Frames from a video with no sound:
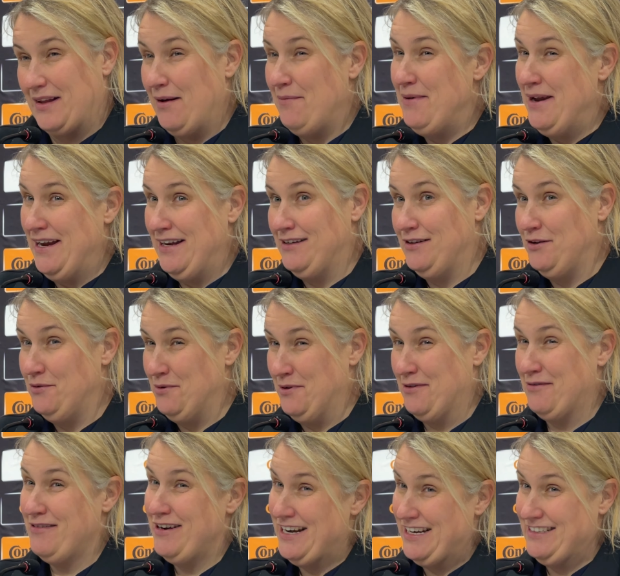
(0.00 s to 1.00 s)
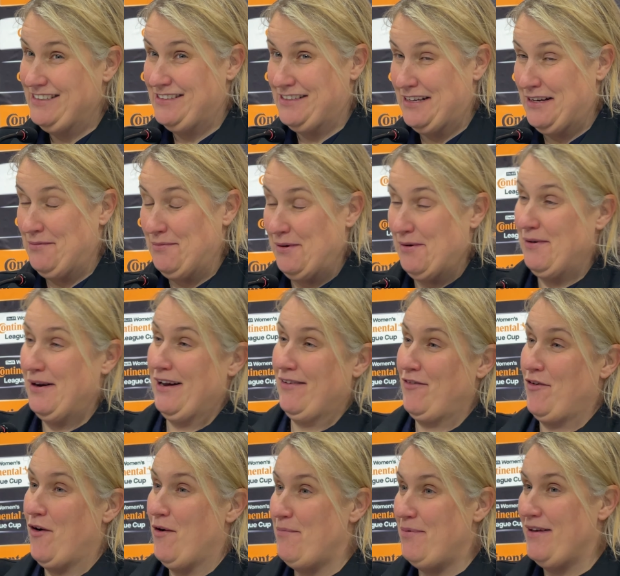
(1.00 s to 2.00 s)
I mean, you want to really see me when
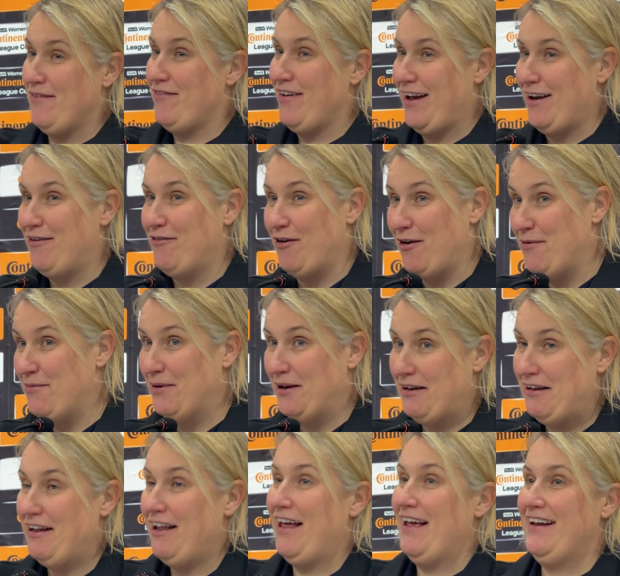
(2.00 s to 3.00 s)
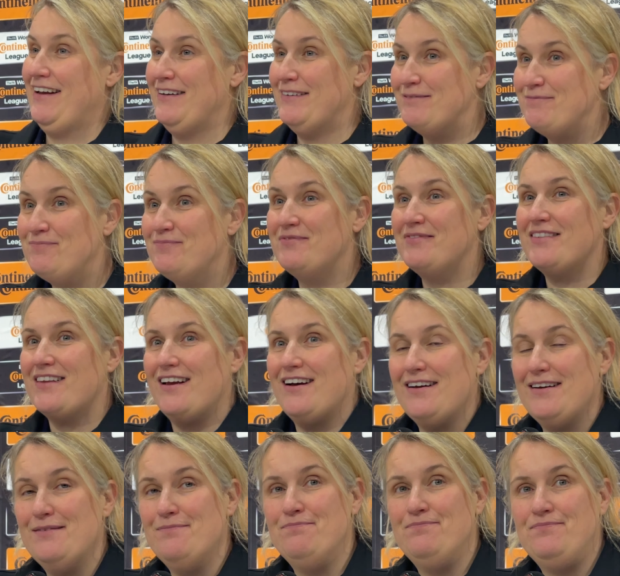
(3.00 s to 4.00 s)
I've got a bit of aggro, but like,
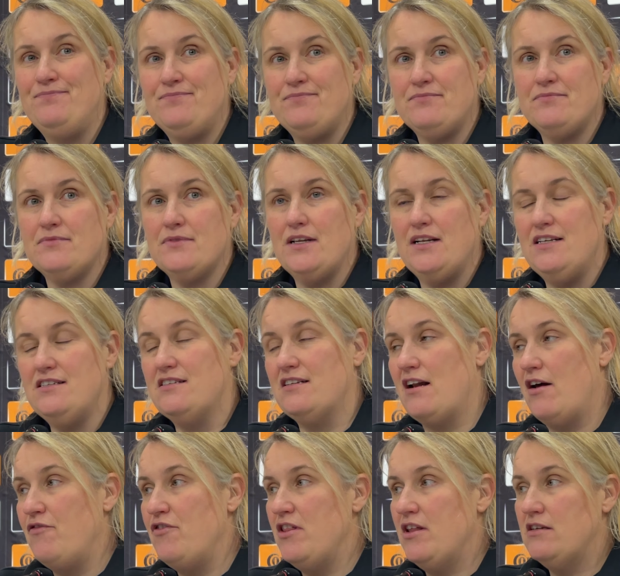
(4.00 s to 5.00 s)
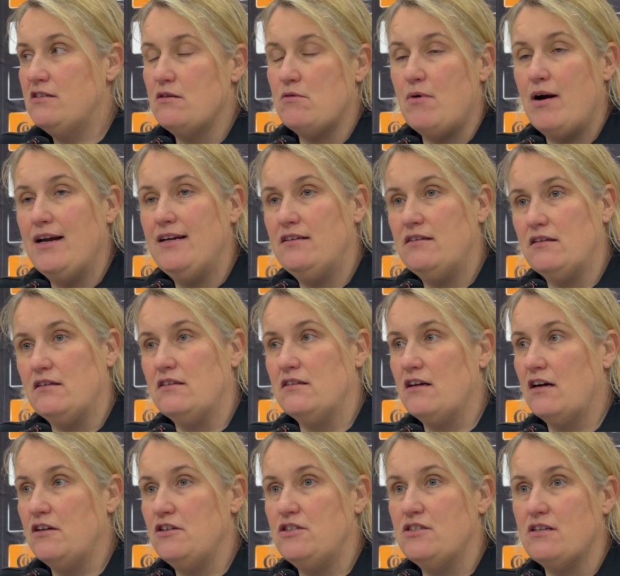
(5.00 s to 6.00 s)
um, listen, I think there's a way to
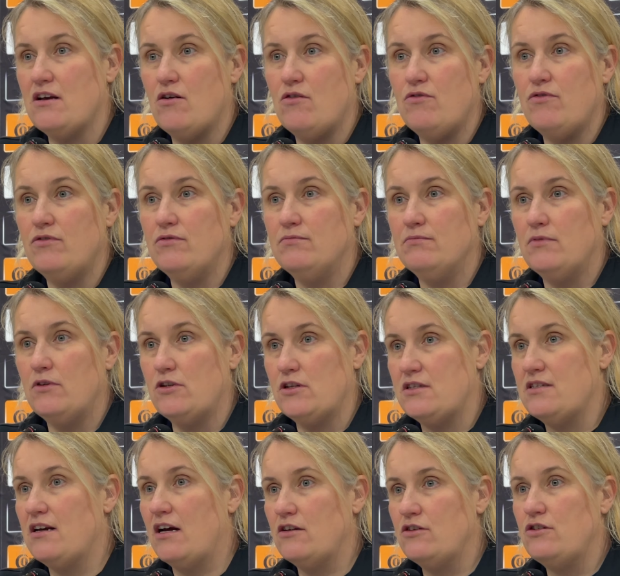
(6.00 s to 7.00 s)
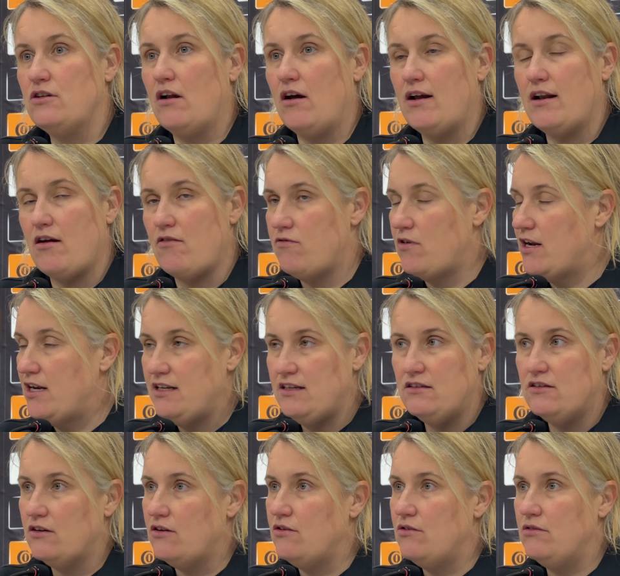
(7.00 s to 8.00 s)
conduct yourself on the touchline. I really
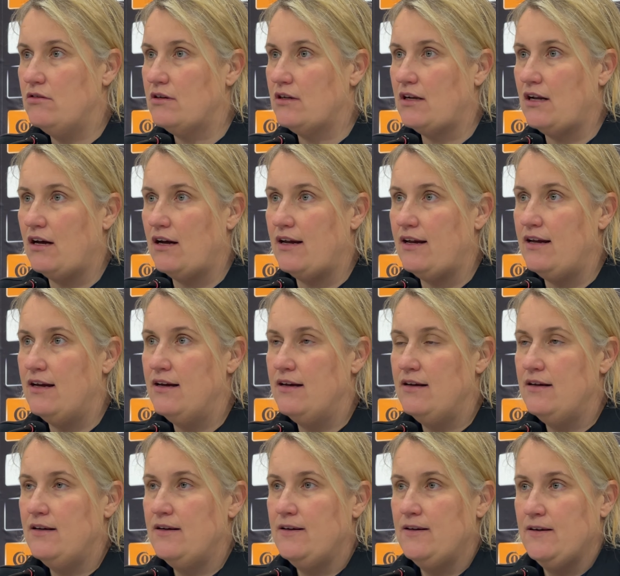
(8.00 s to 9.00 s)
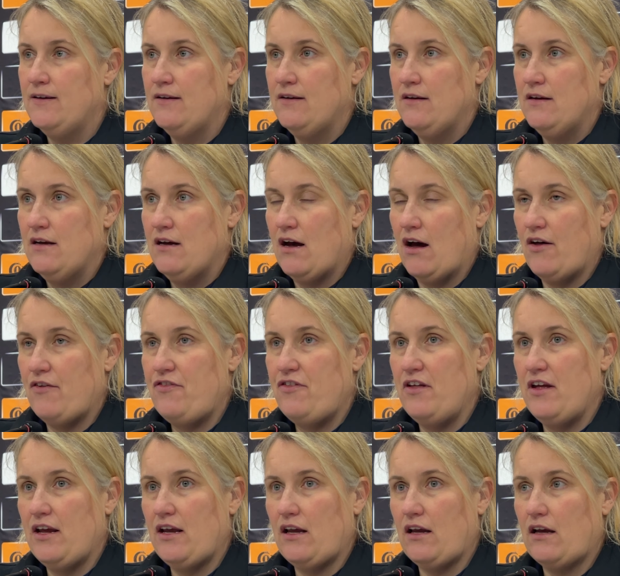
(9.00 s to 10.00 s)
do, and I, I
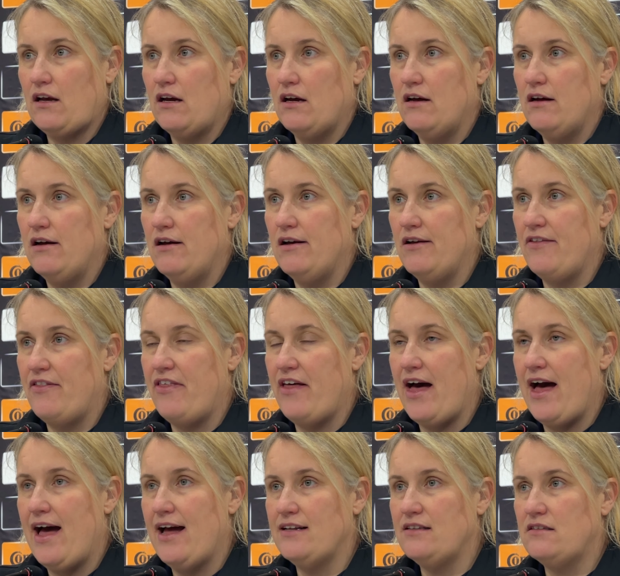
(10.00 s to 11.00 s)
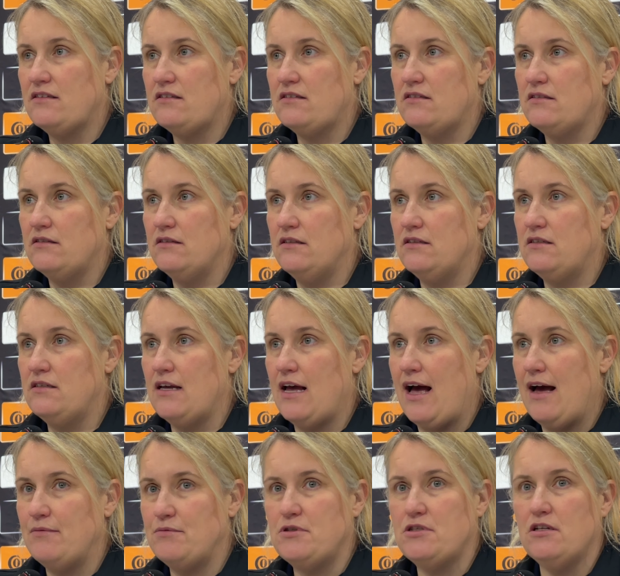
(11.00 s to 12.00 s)
think that it's
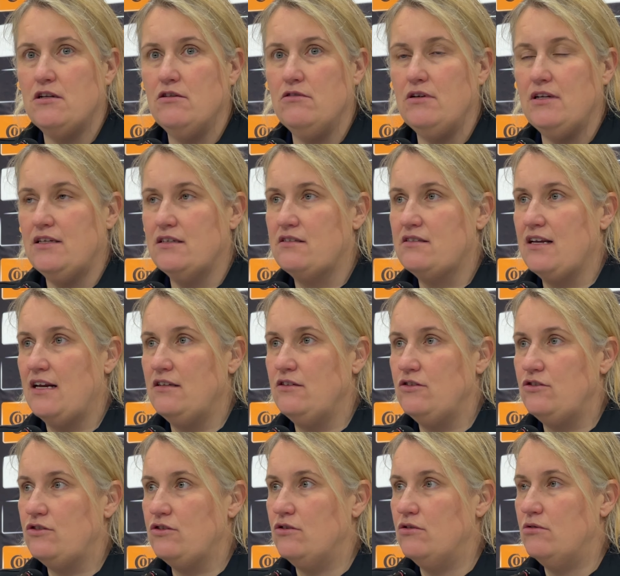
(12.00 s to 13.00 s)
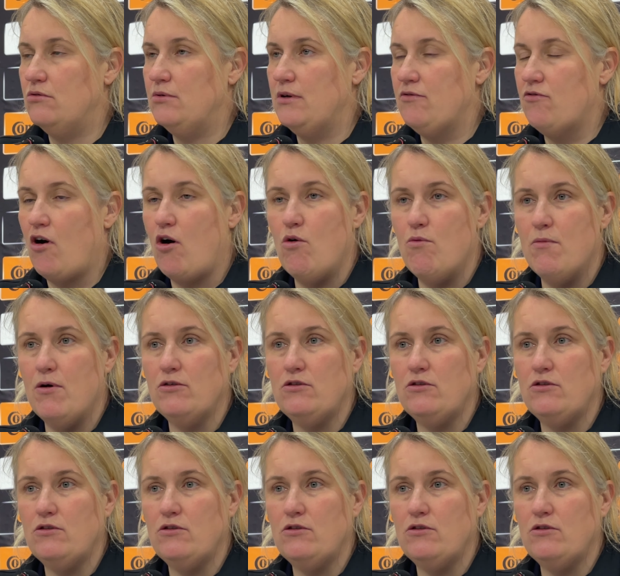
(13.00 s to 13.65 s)
absolutely essential we role